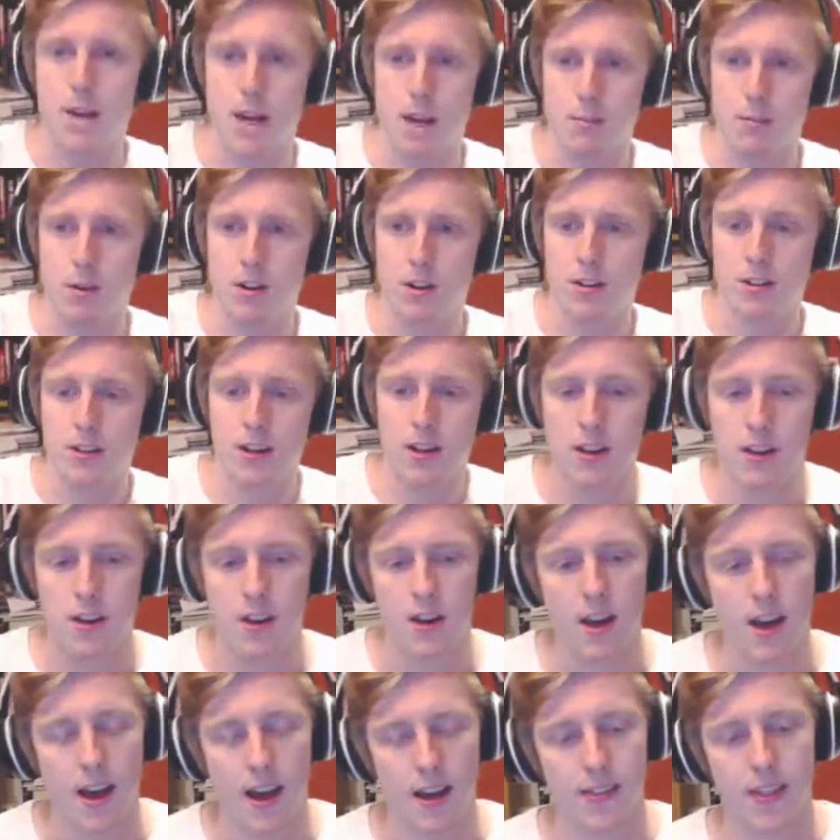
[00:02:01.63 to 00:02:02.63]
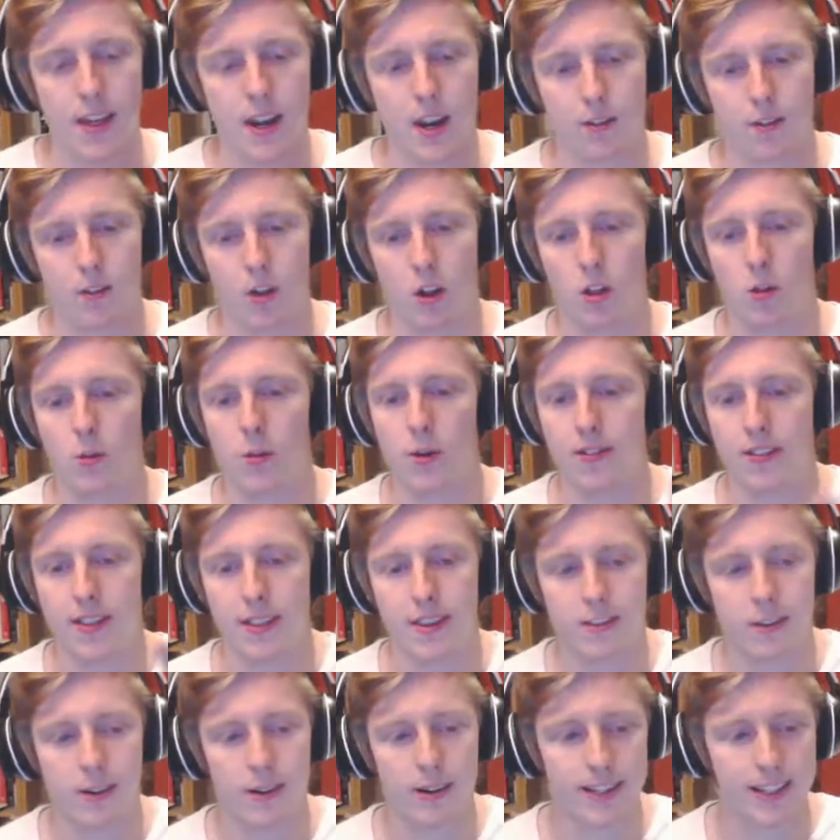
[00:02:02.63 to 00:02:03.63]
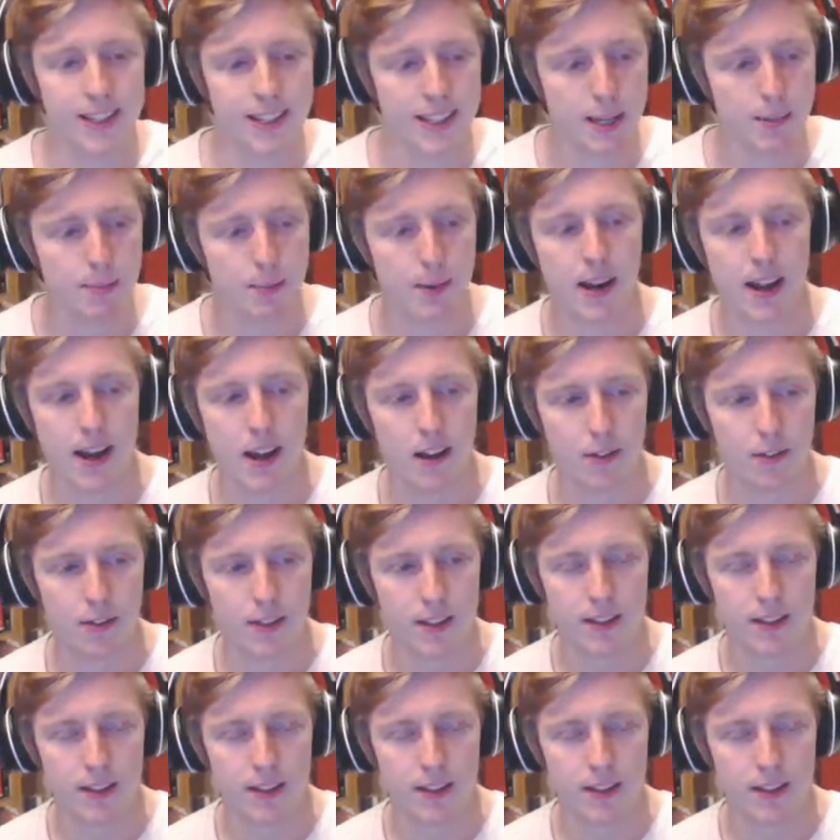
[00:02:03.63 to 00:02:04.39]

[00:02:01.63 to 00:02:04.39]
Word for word: monitor, and then I've got the one that, so I can keep an eye on